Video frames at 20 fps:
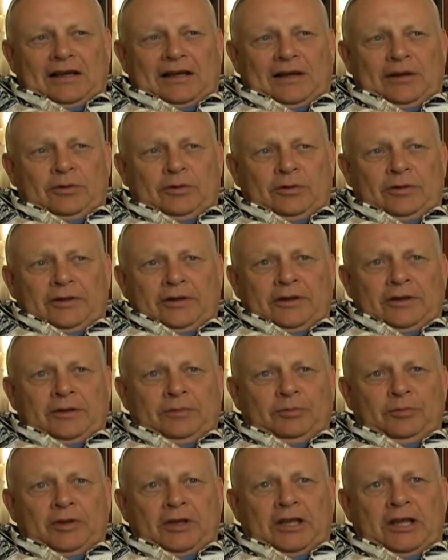I
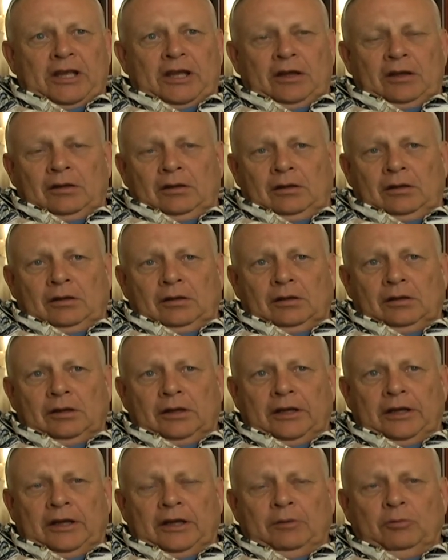would begin
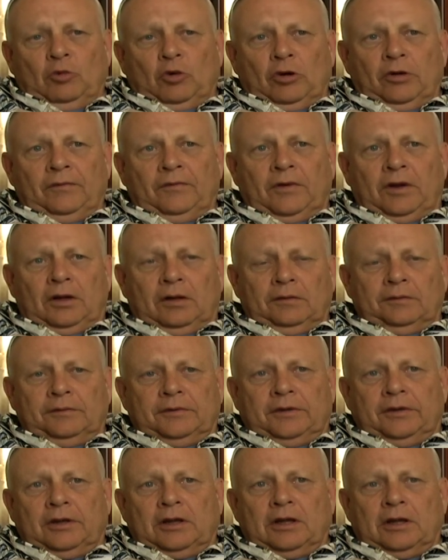getting more involved
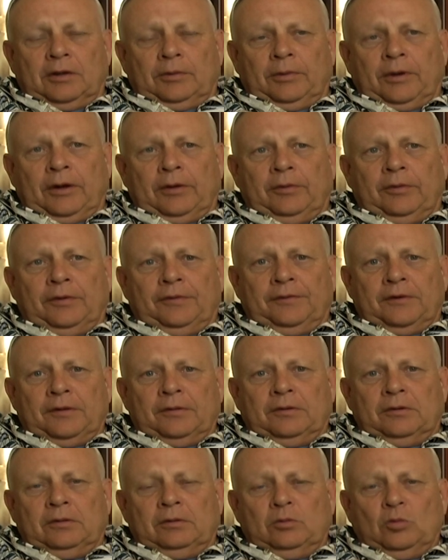in the Colorado
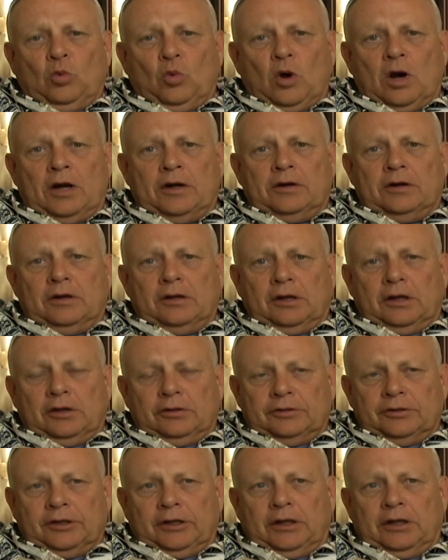River water
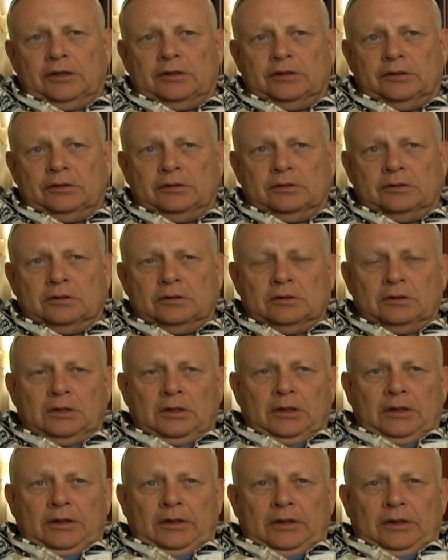negotiations
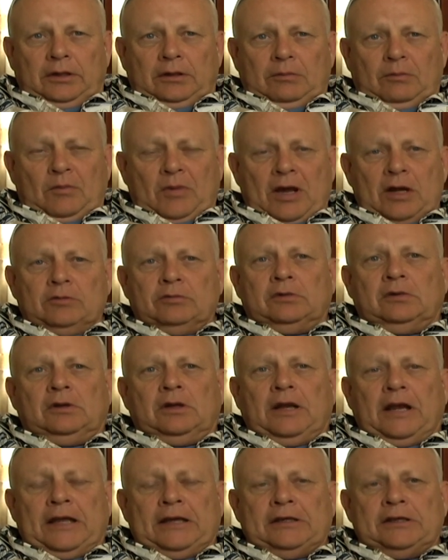about
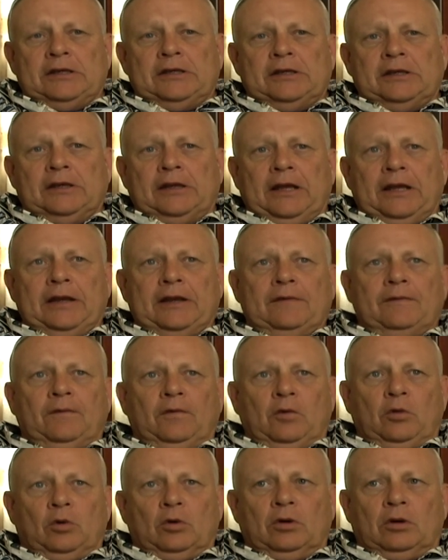
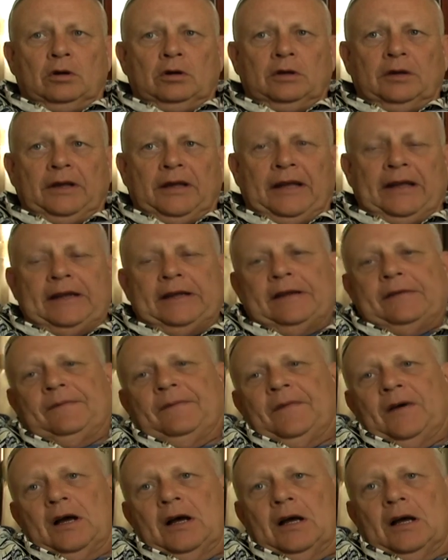1984,
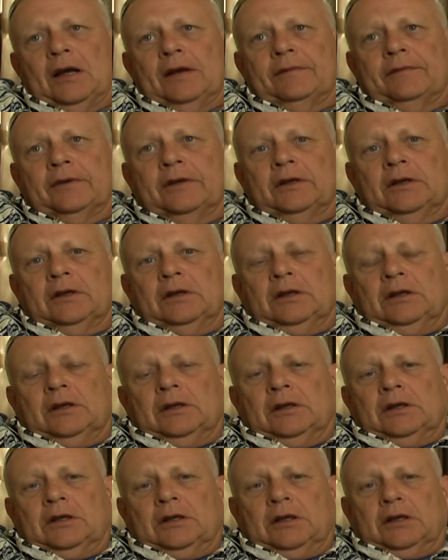85.
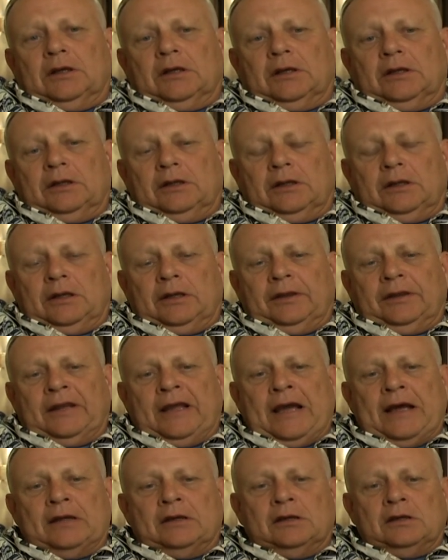Uh, at
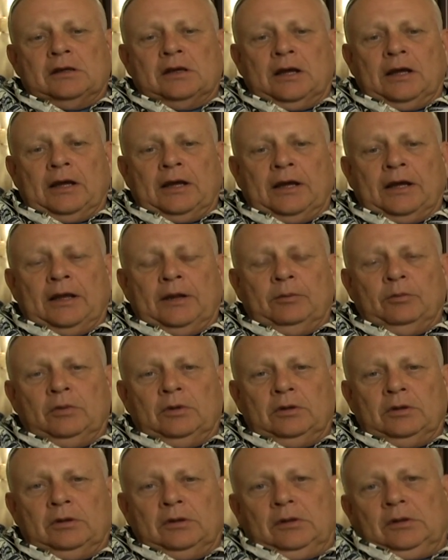that time,
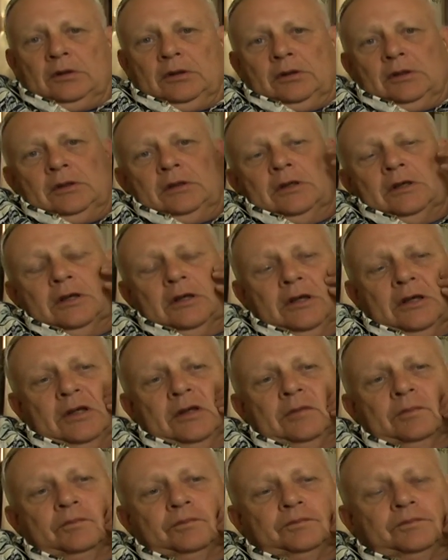um,